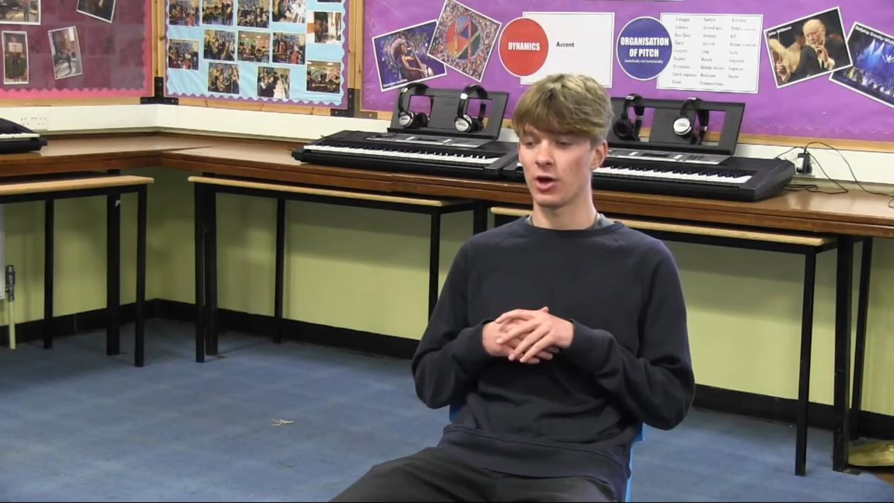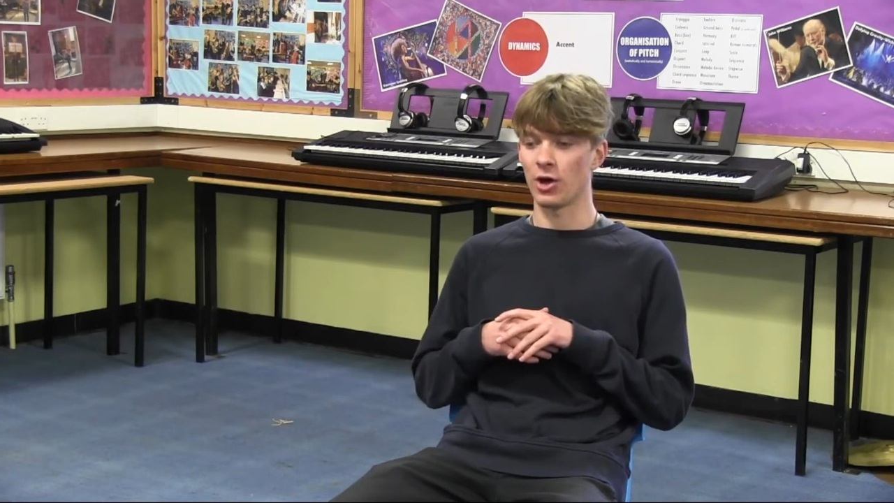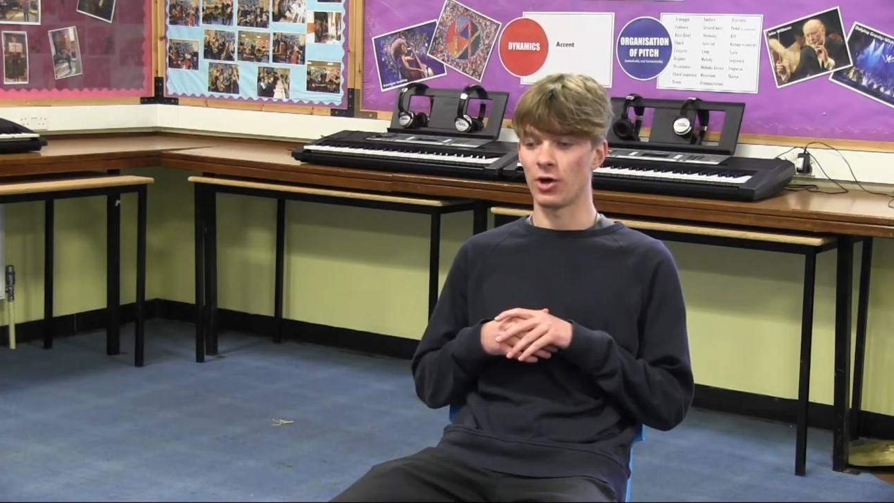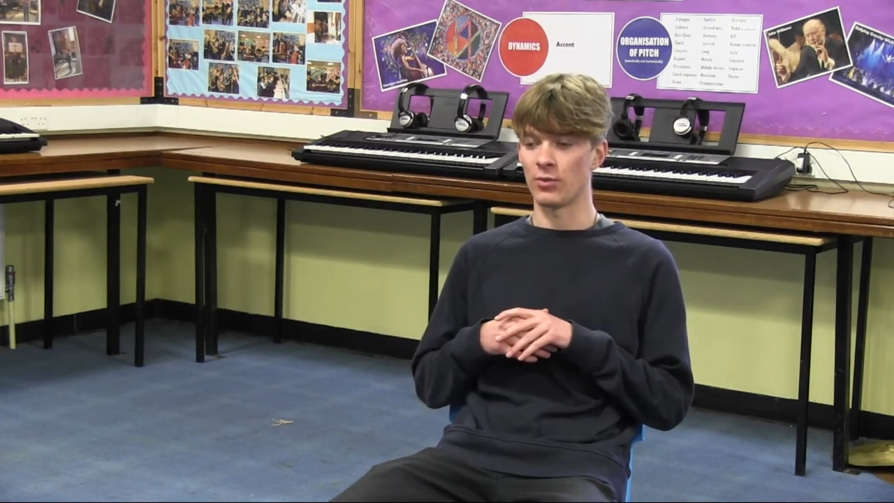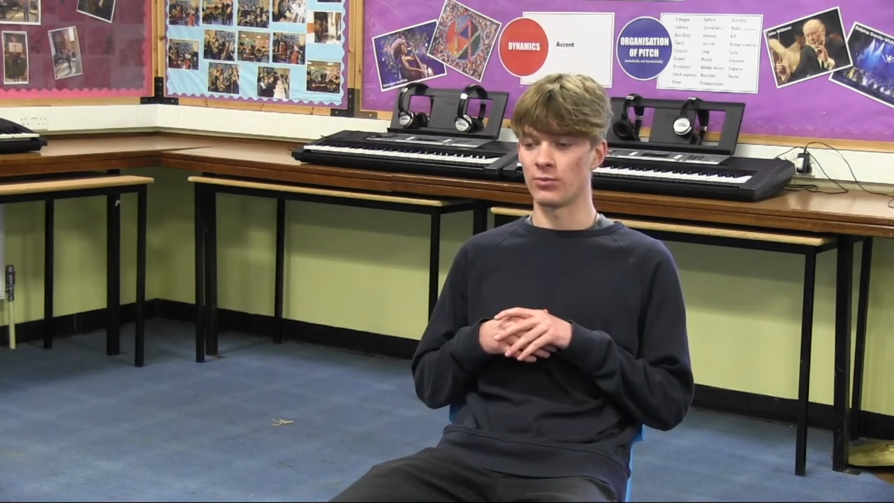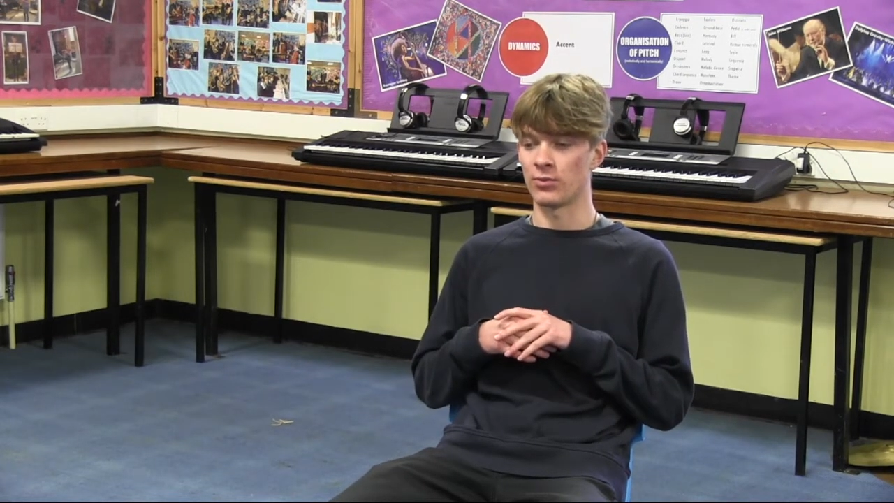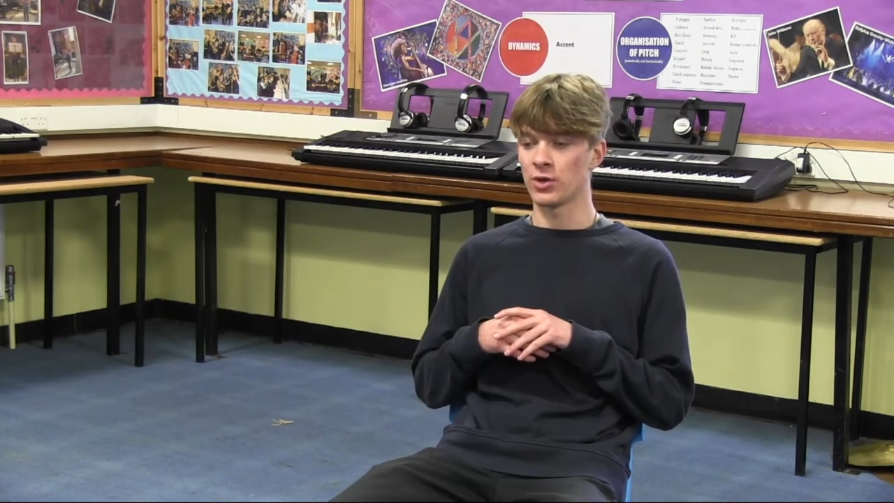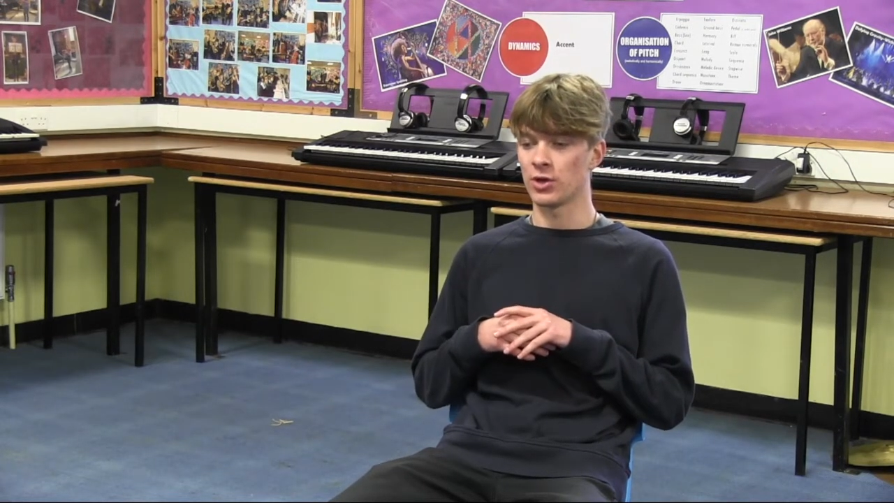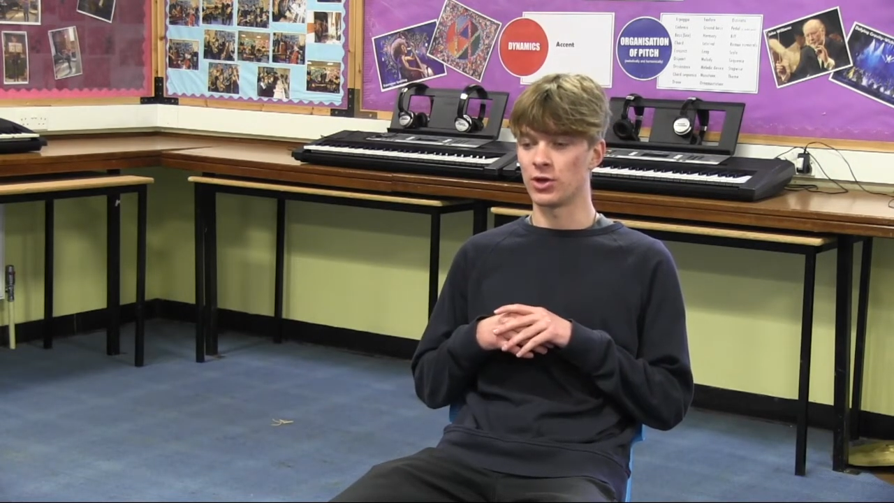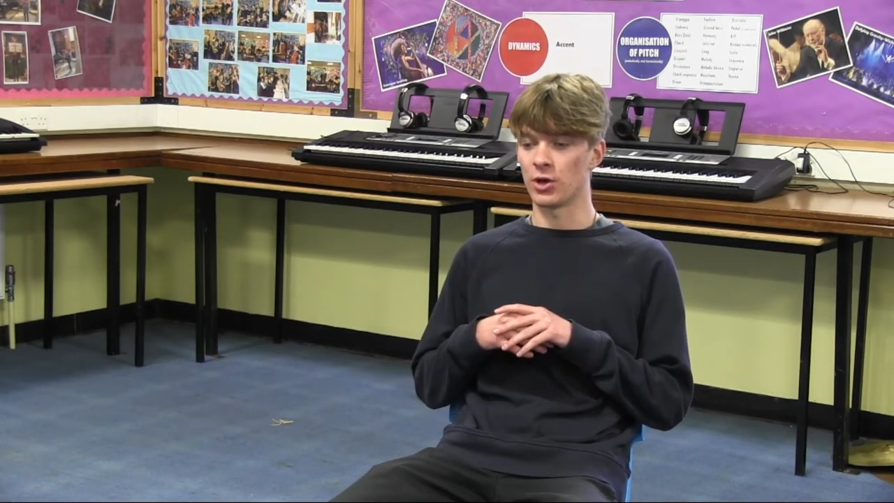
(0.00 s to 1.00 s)

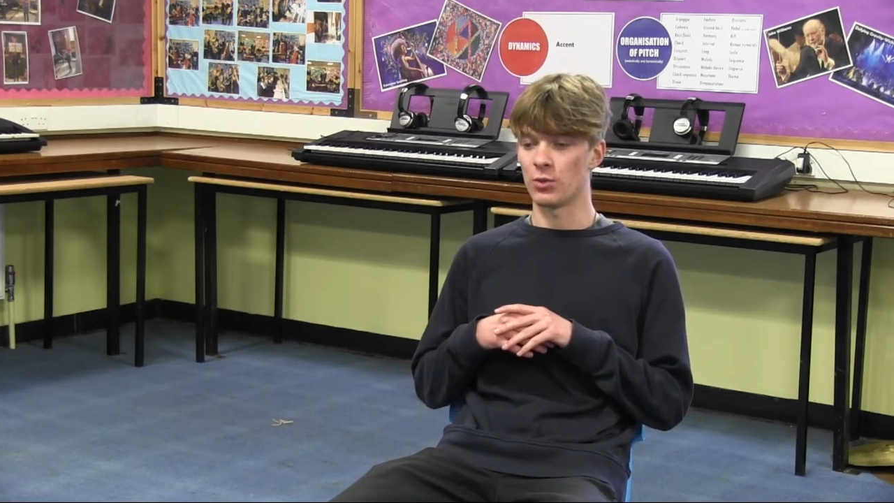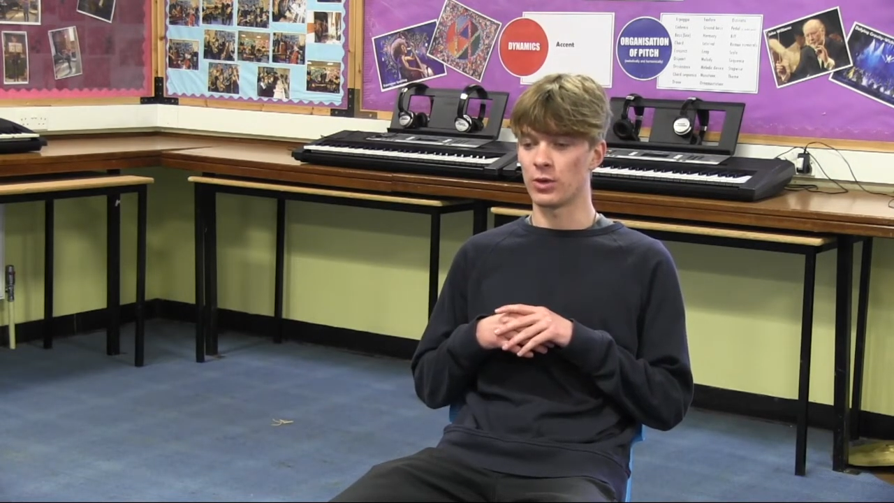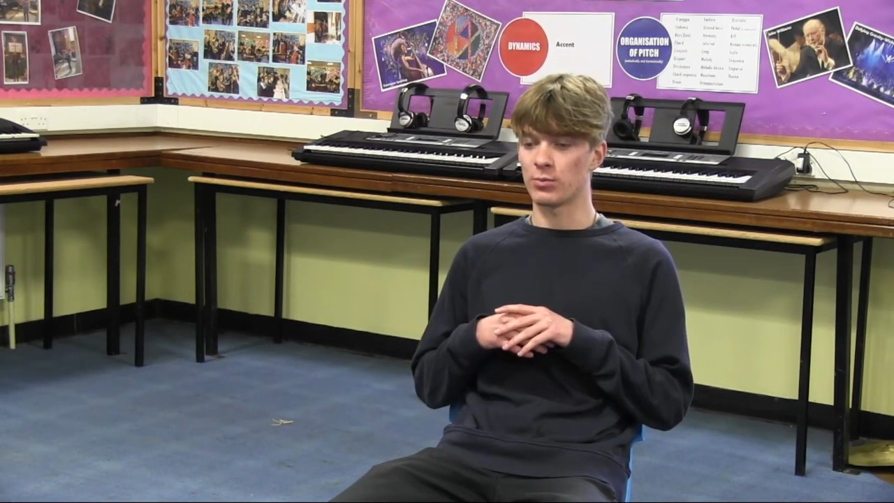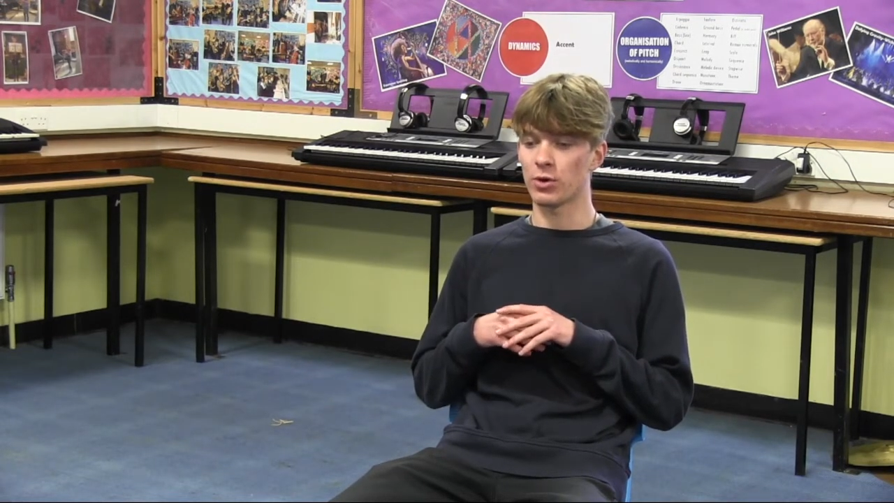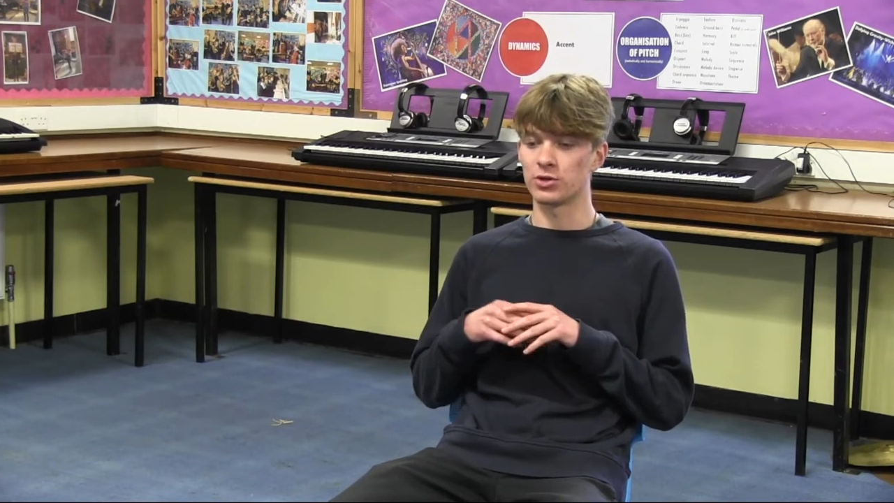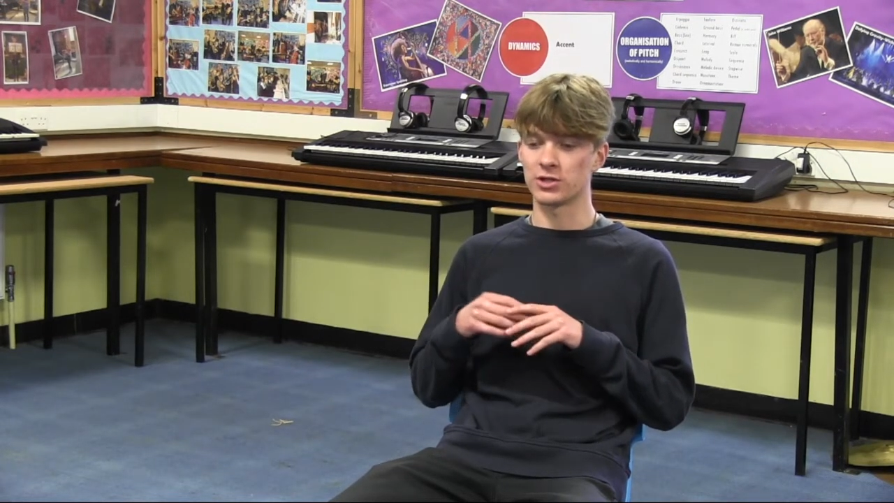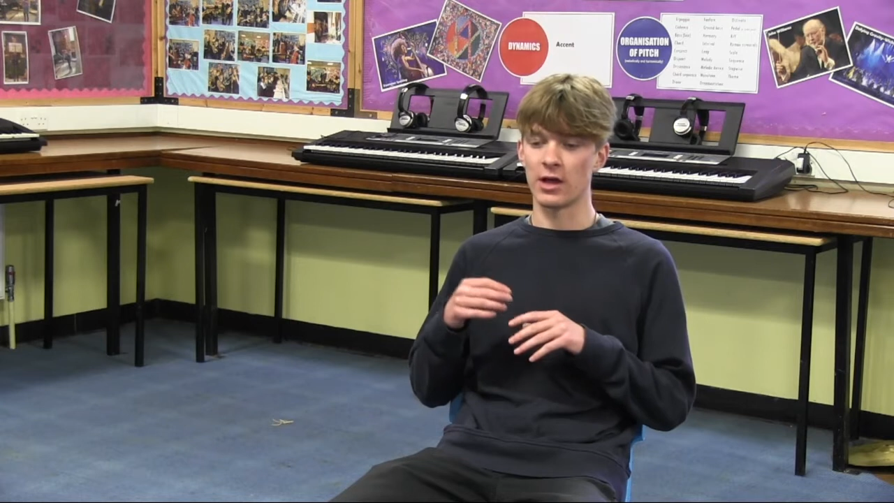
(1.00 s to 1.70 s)
We approach